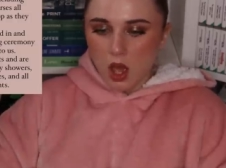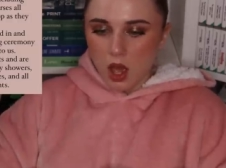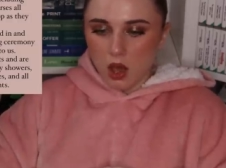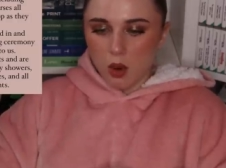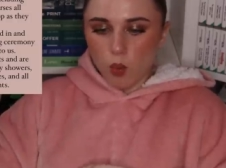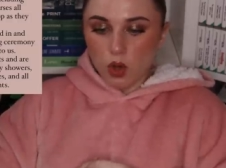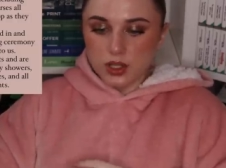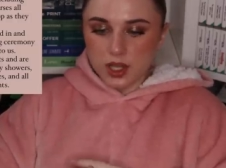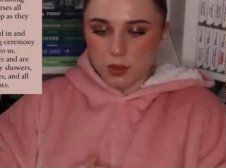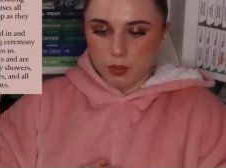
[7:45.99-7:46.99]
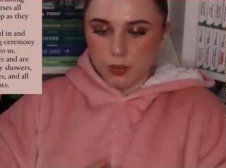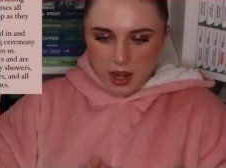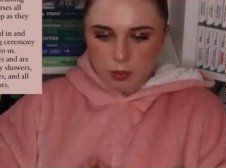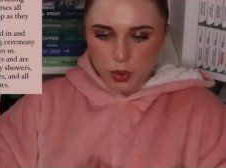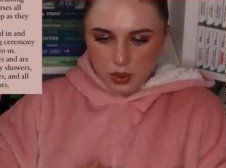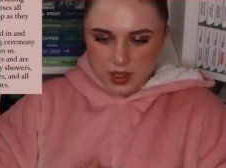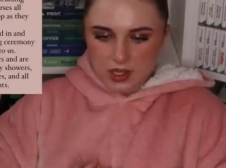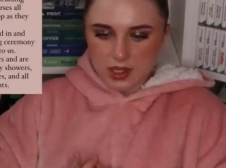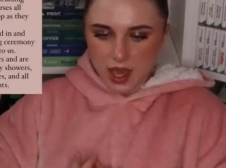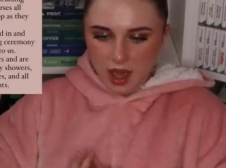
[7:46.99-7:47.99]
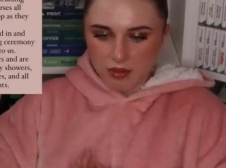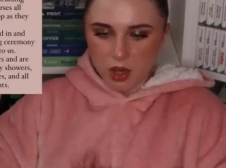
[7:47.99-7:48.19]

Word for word: uh, walked in and, and processed to have